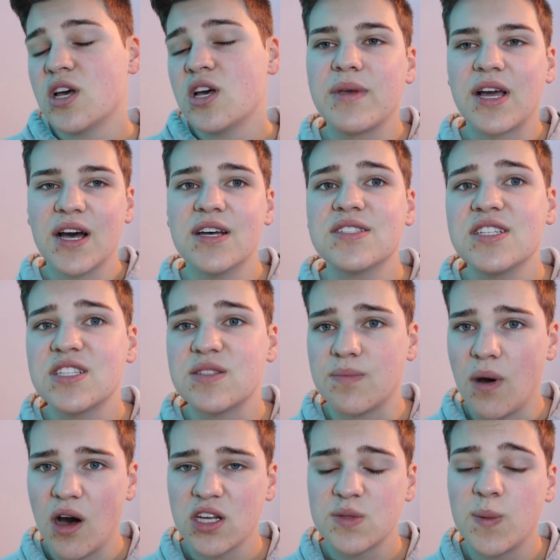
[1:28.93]
Because these
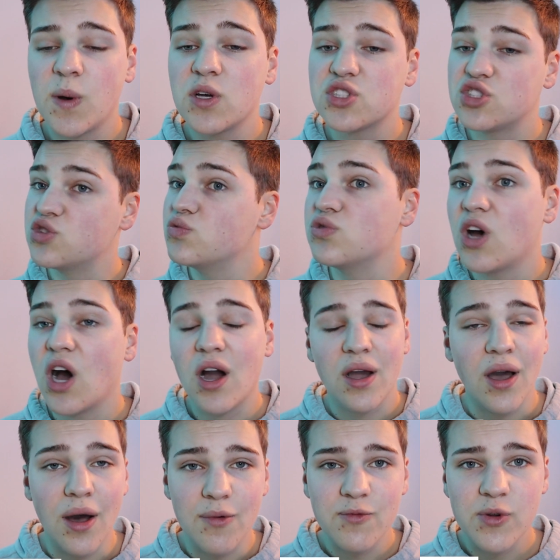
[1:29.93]
moss balls do not
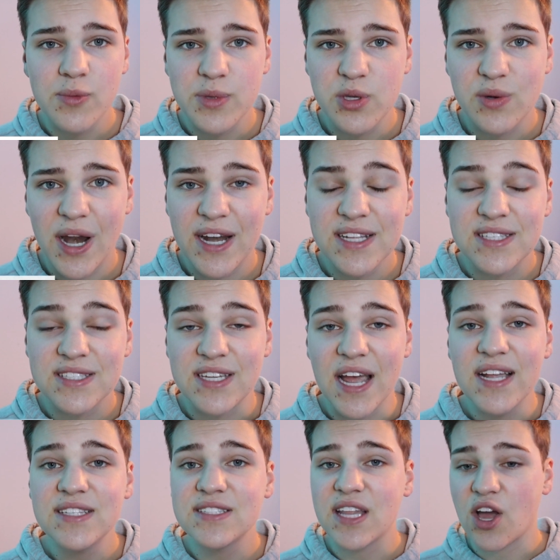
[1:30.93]
come from the United
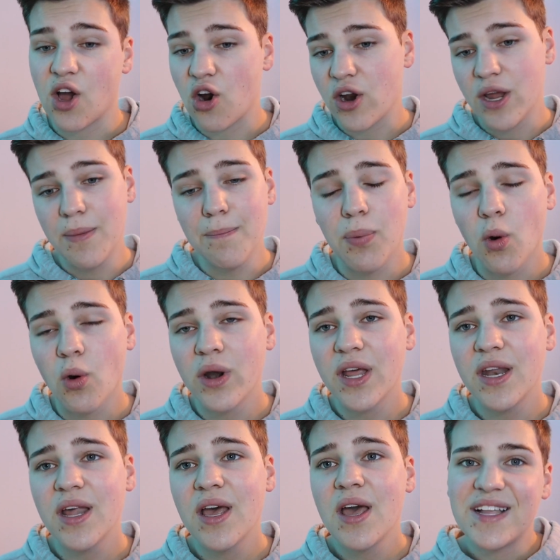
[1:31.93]
States, they are imported,